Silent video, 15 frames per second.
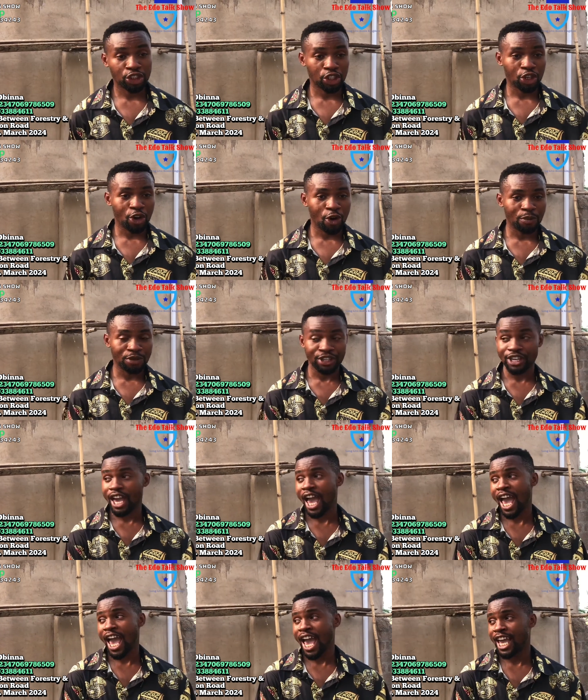call me,
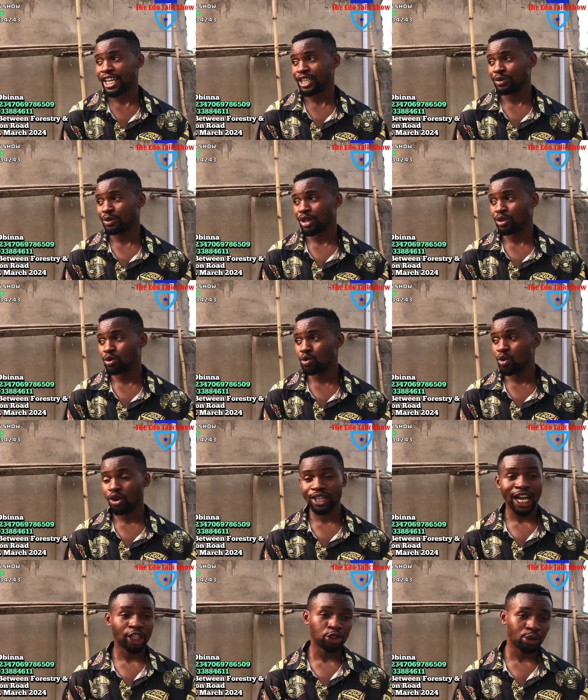they do all
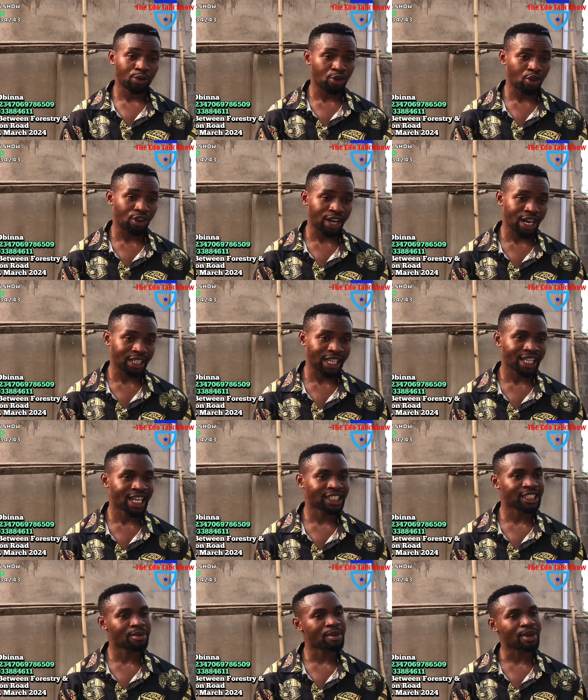that job for grant. I can't
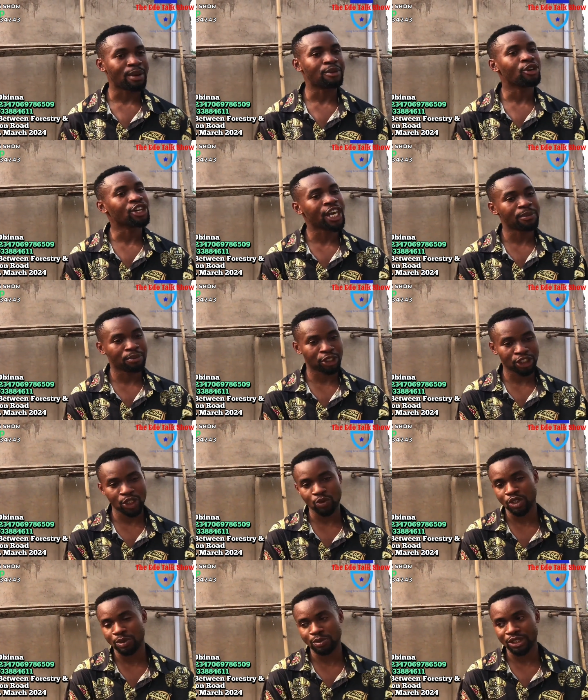say, Mama, they'll get patient
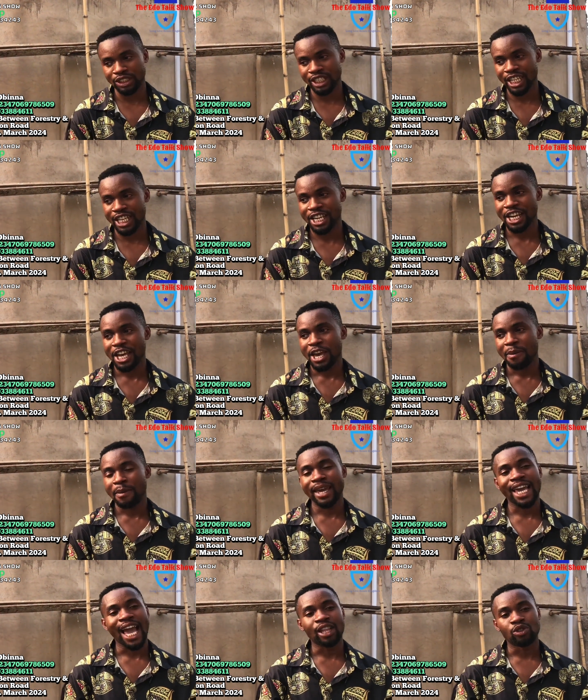with me. Say,
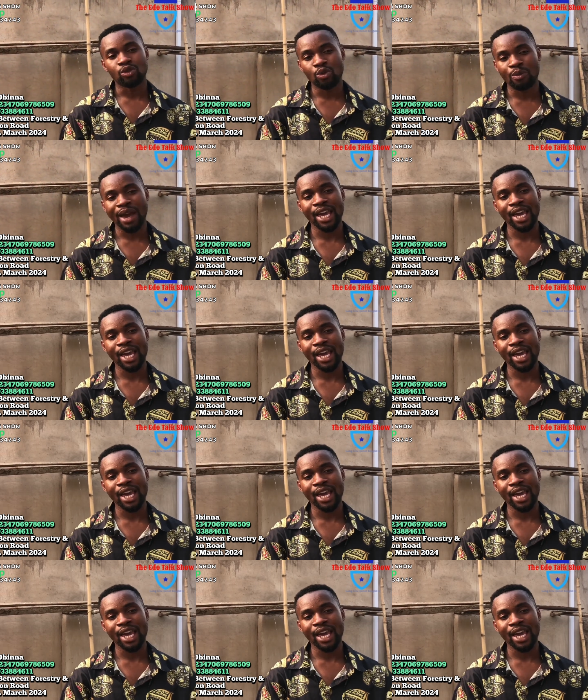I do